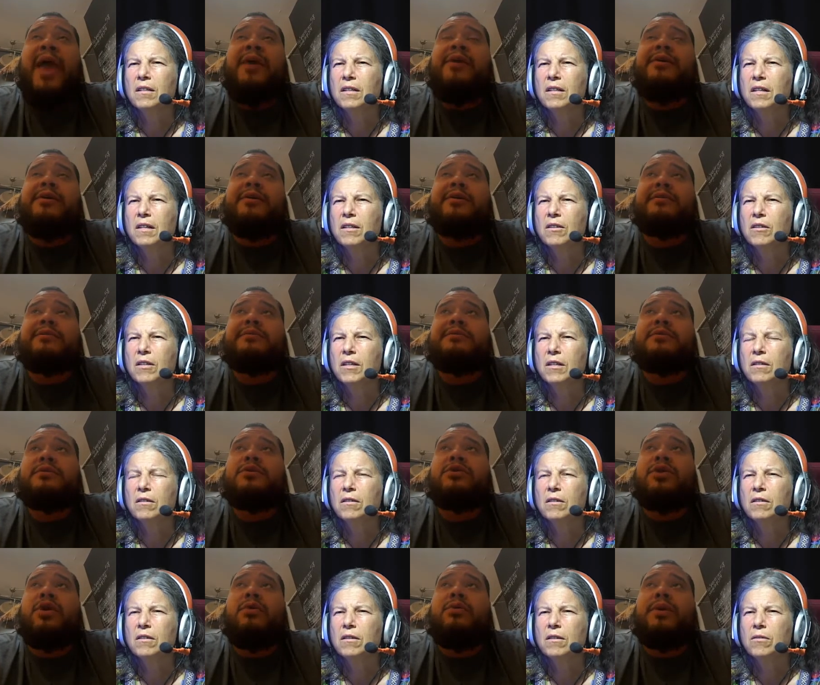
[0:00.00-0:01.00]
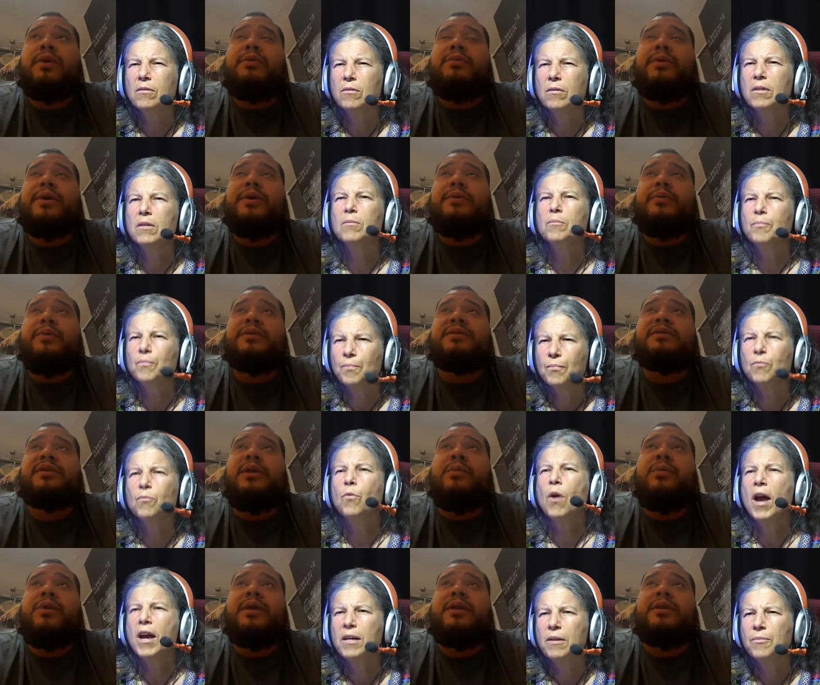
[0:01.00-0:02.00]
Speaker 1: anger you know, when when when
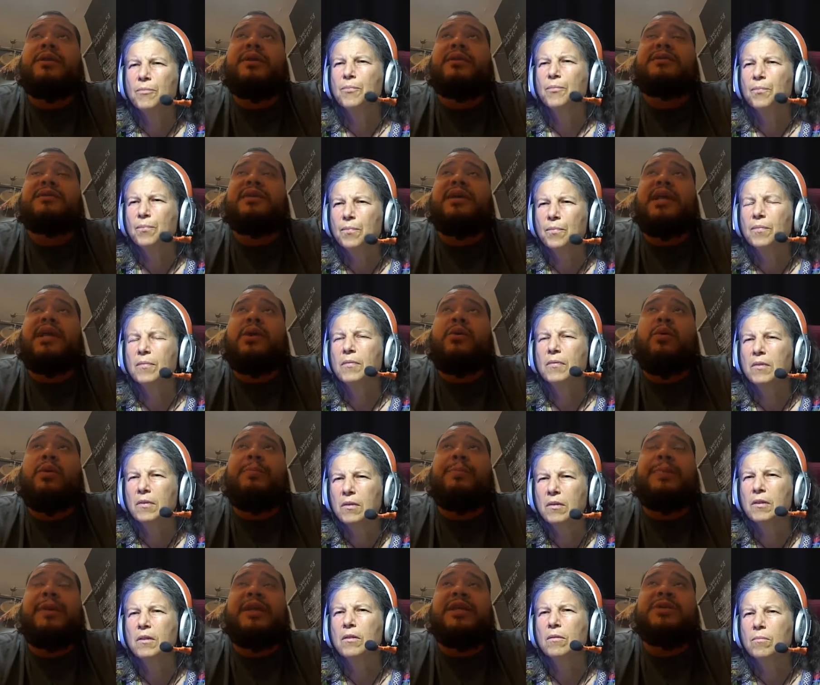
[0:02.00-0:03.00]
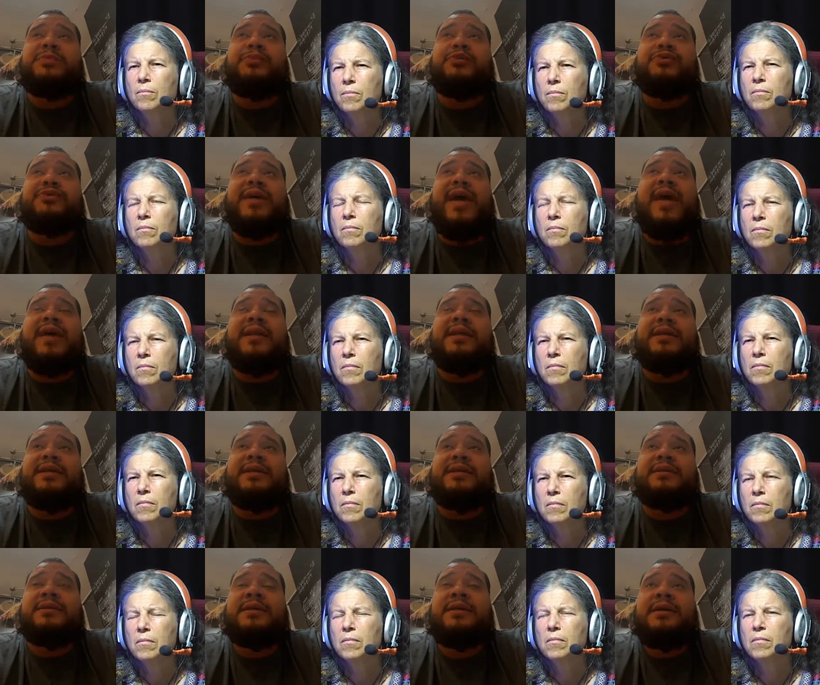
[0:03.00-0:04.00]
someone right. is dealing with police
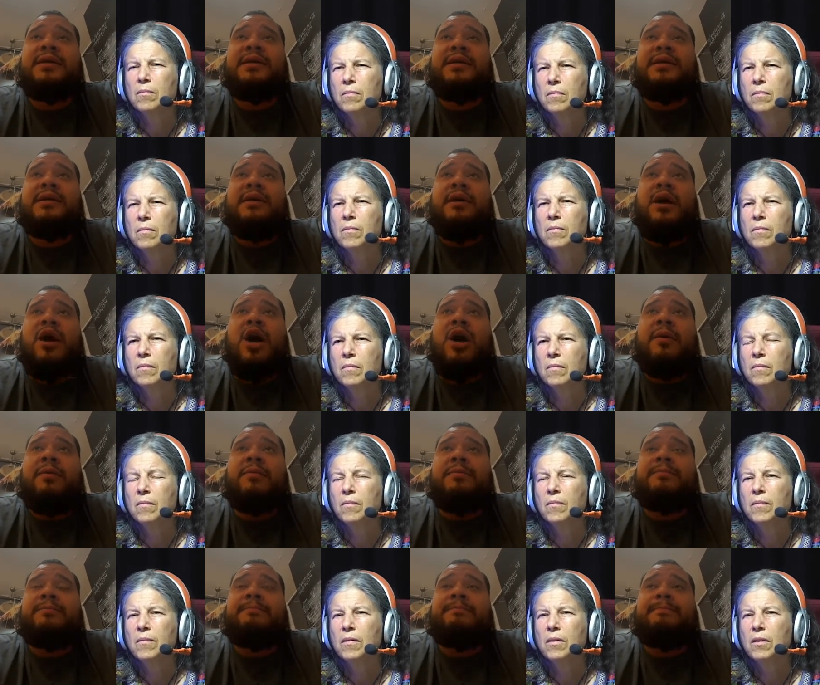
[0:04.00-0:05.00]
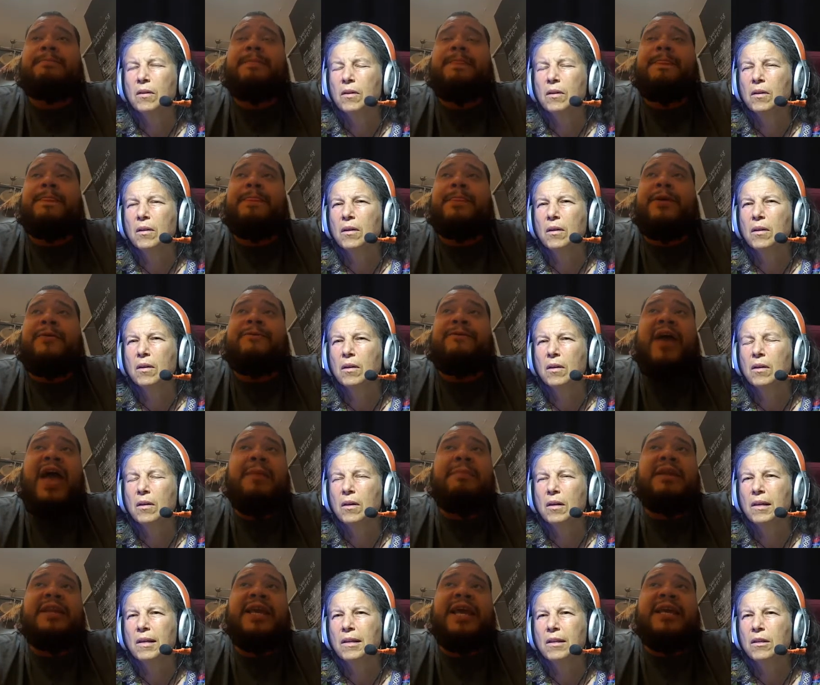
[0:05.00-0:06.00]
brutality, um, their
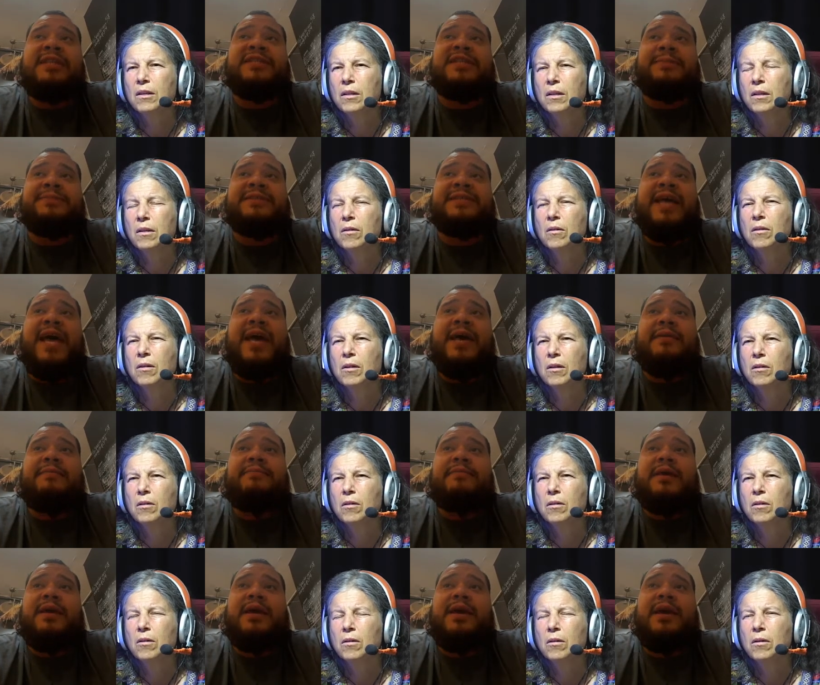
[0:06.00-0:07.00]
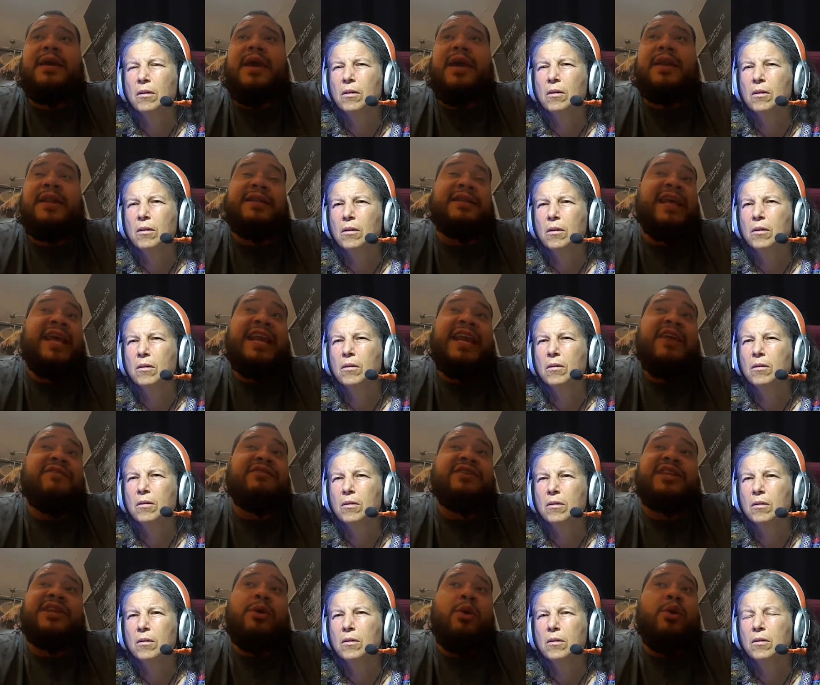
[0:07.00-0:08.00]
family gets upset, and they
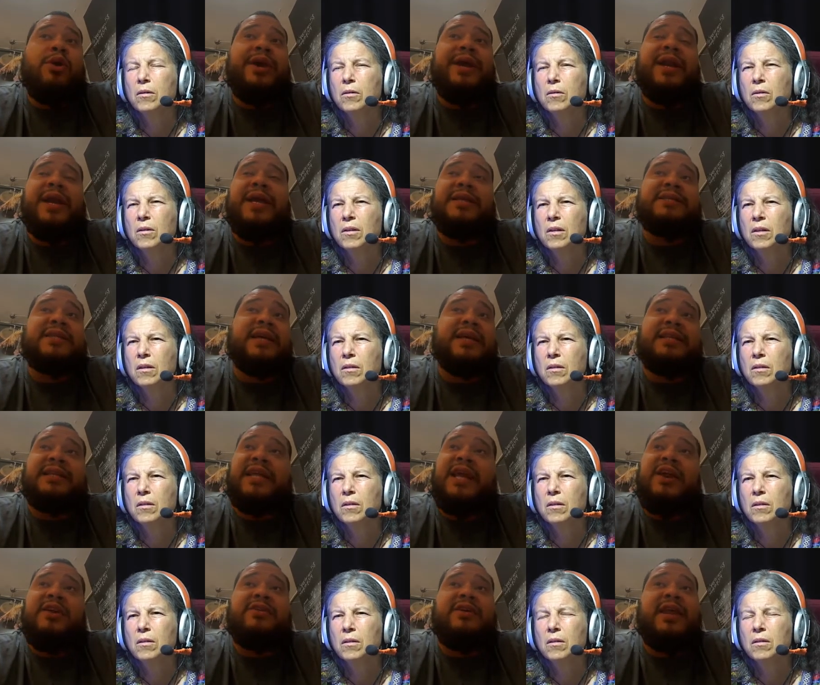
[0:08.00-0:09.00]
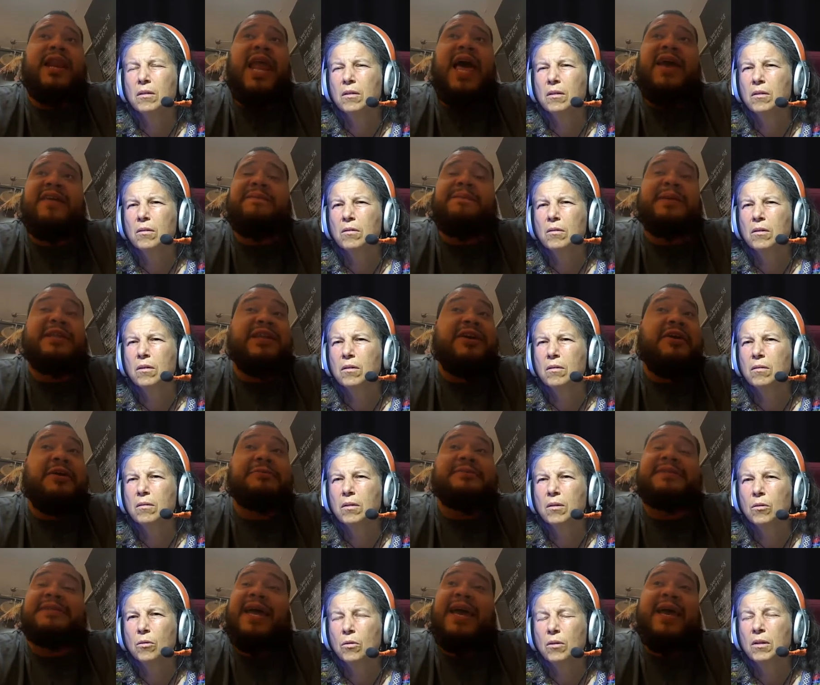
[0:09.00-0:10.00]
never did organizing a day of their life, but they're
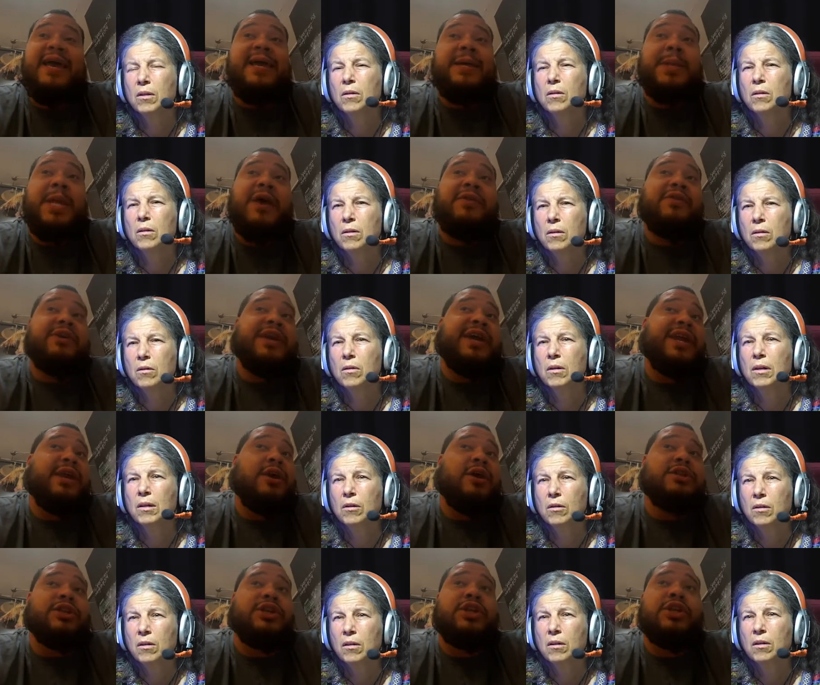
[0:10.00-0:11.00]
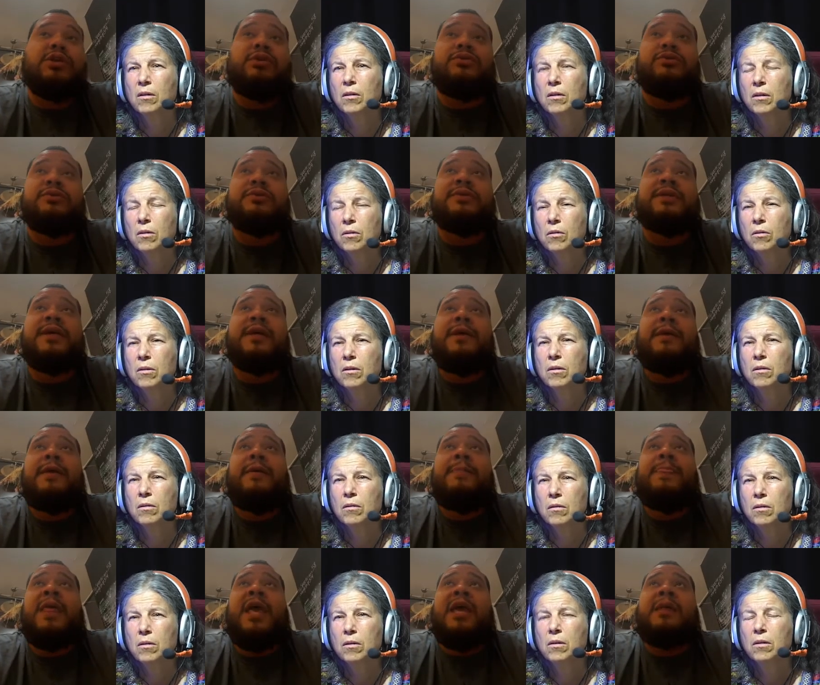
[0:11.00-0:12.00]
upset, and now they're getting on the news,
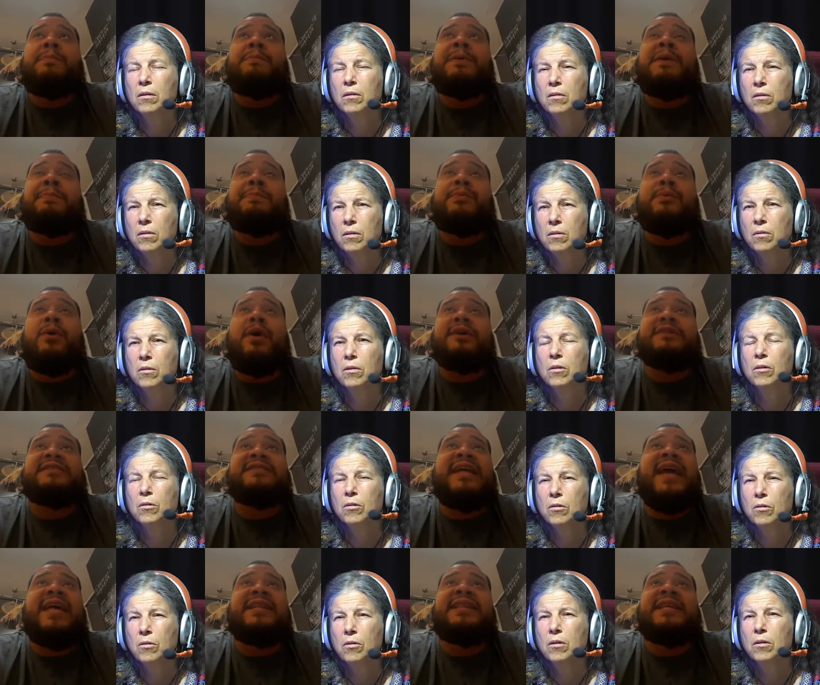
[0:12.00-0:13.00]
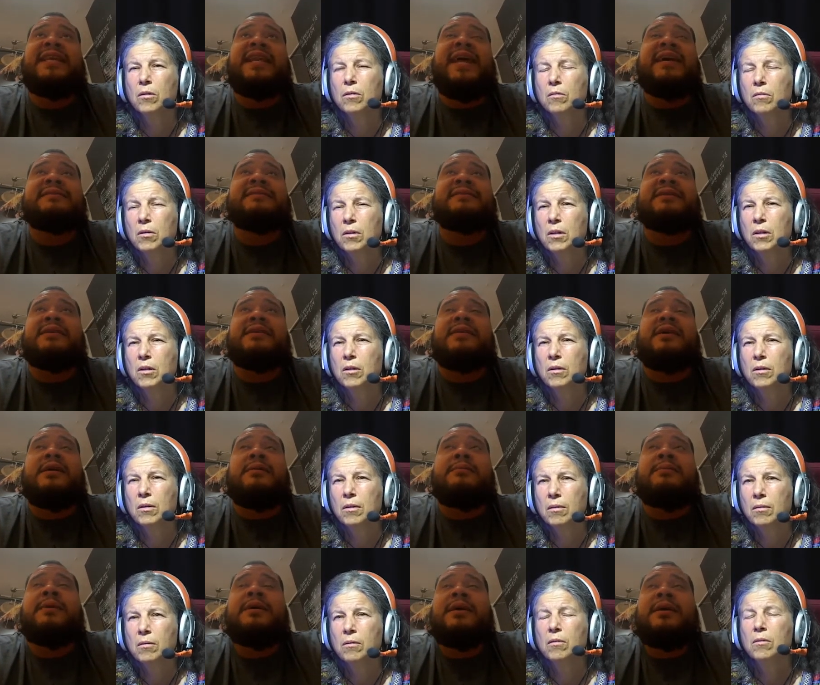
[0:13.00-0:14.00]
and people are standing next to
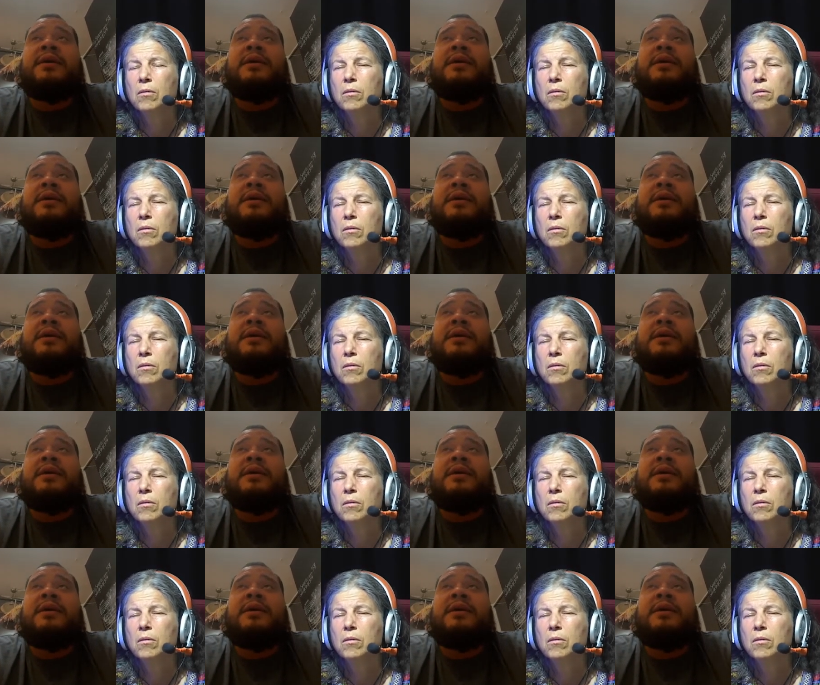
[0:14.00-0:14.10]
them.